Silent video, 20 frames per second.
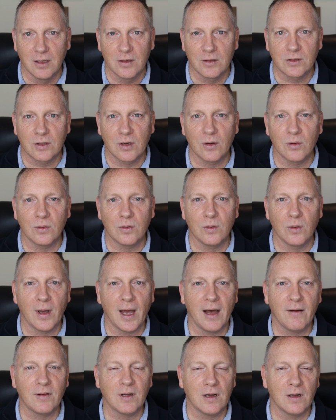So you
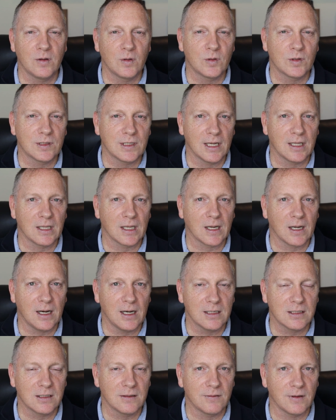have to understand the
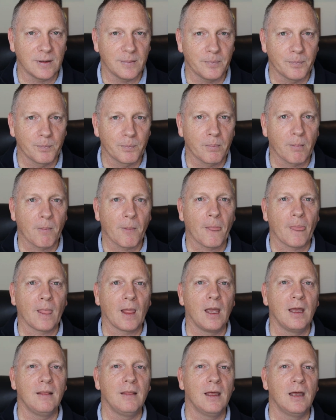cost of it,
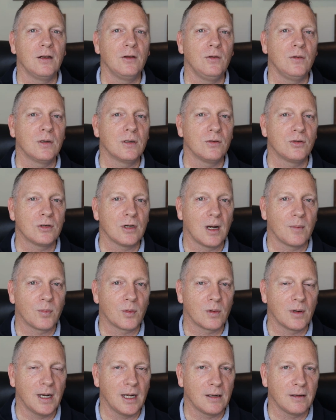and then you can shop
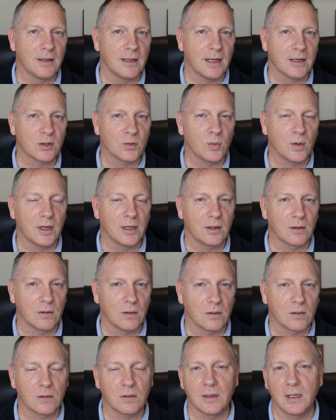around. And that's why your
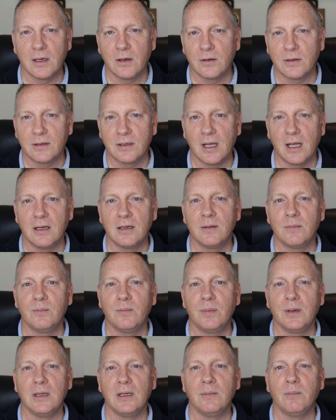local lenders tend to
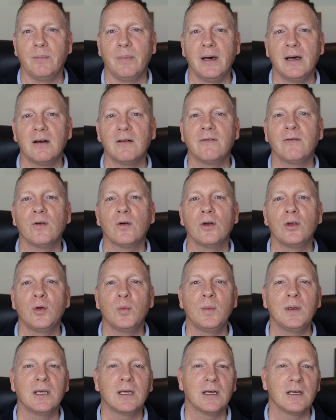be better for you,
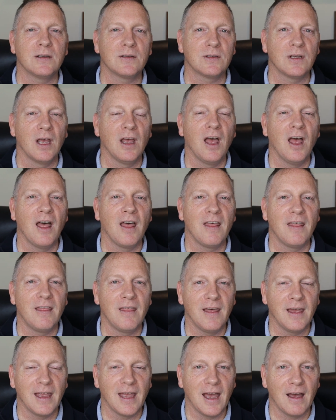because
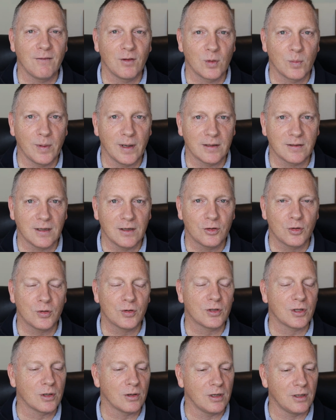they have your best
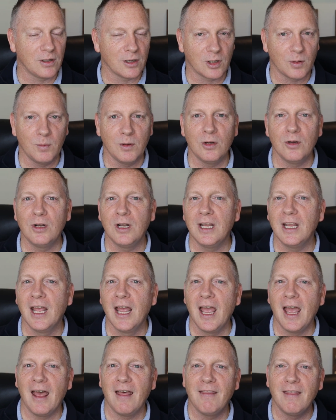interest. They're in the community
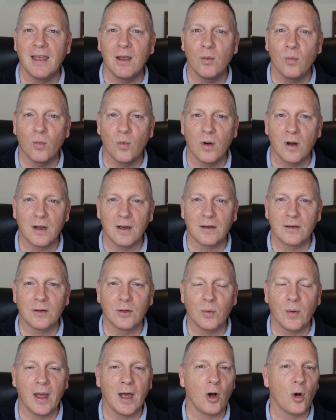and they want
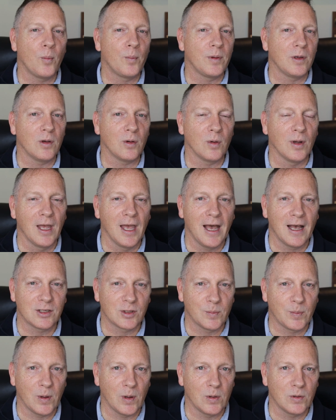to help you, as
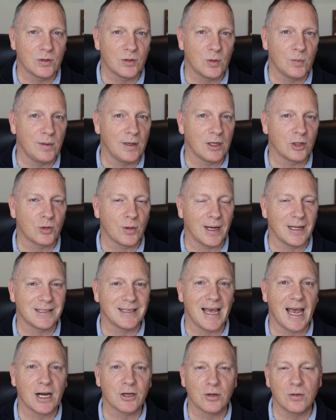opposed to being
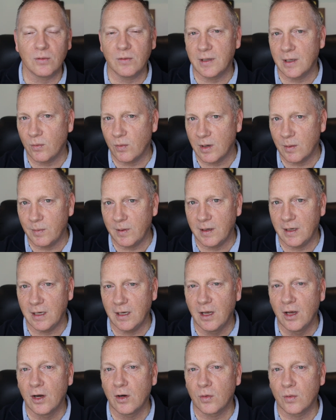transactional. They want to
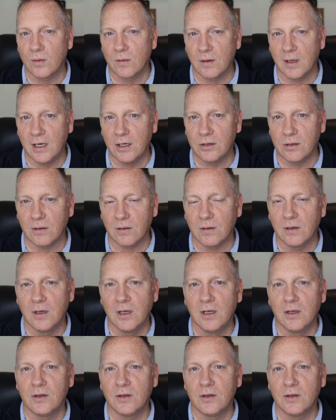be relational.